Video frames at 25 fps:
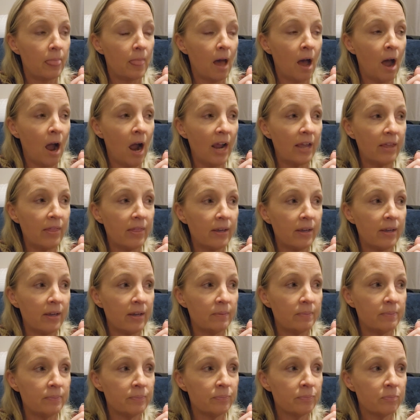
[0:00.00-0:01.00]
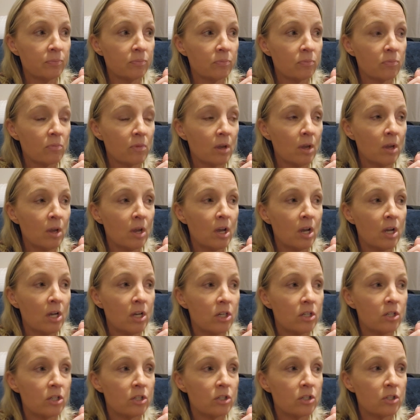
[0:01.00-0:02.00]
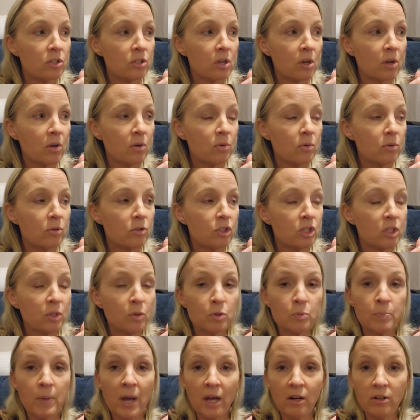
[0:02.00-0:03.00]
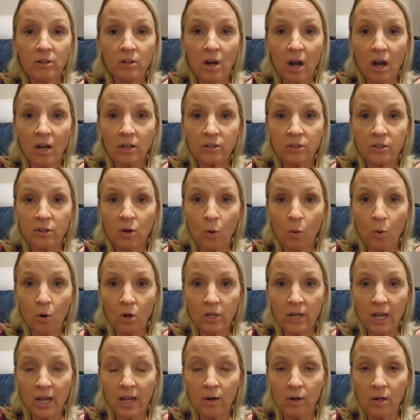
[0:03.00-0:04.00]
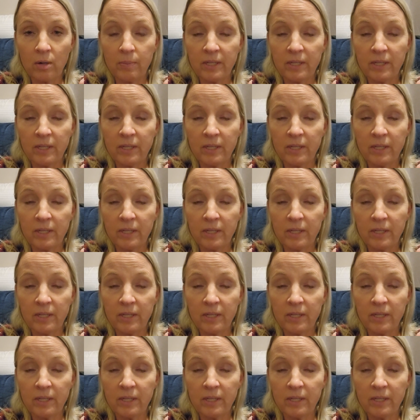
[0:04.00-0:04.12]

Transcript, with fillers: all right then. So she was about to knock the door down.